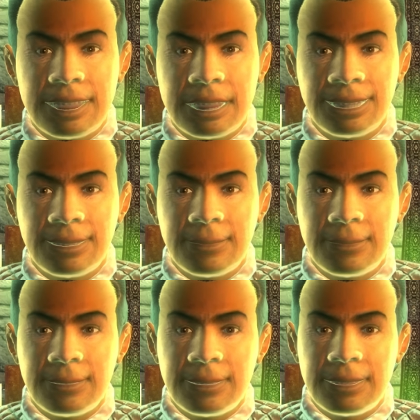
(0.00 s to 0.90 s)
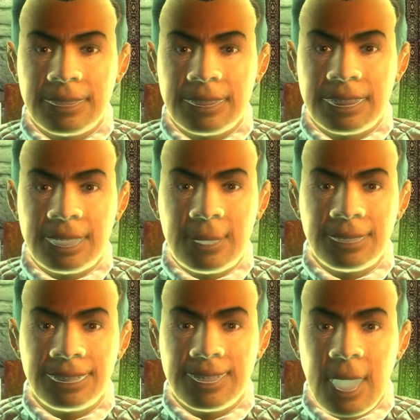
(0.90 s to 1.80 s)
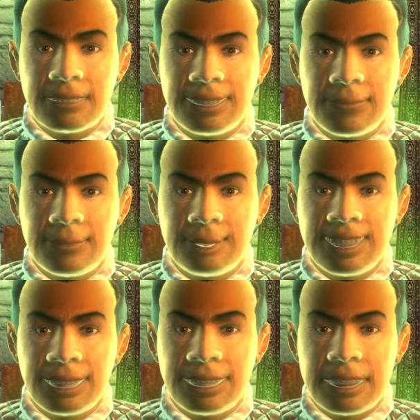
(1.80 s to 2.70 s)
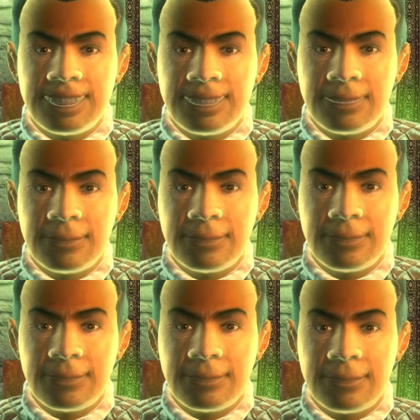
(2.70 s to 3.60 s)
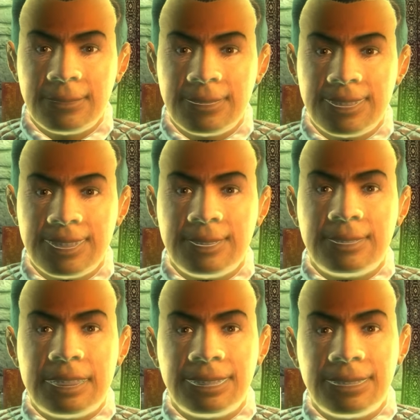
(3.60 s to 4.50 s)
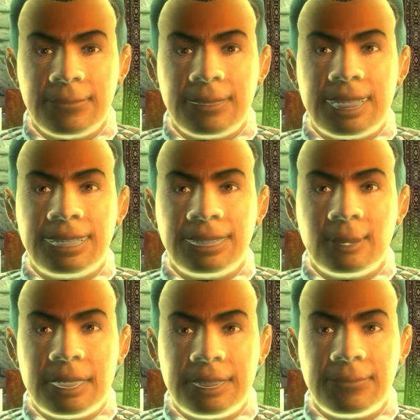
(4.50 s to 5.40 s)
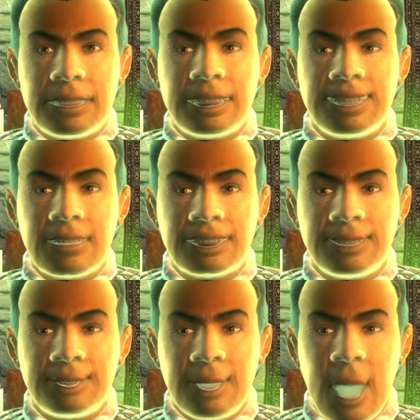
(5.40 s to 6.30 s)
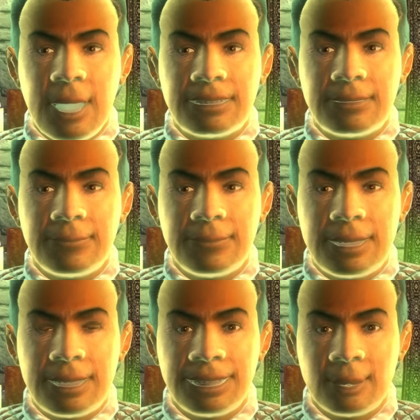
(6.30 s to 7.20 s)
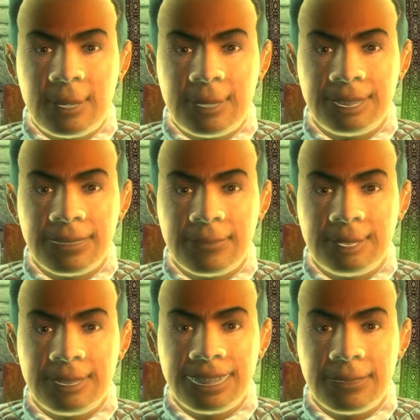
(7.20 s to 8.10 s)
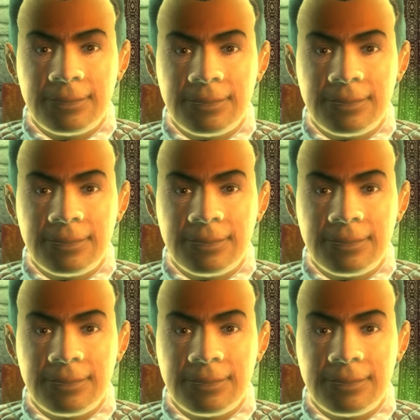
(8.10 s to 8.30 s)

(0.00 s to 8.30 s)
Yes. It's outside of the Imperial City. I heard it's a place where many of the heroes from past wars are buried.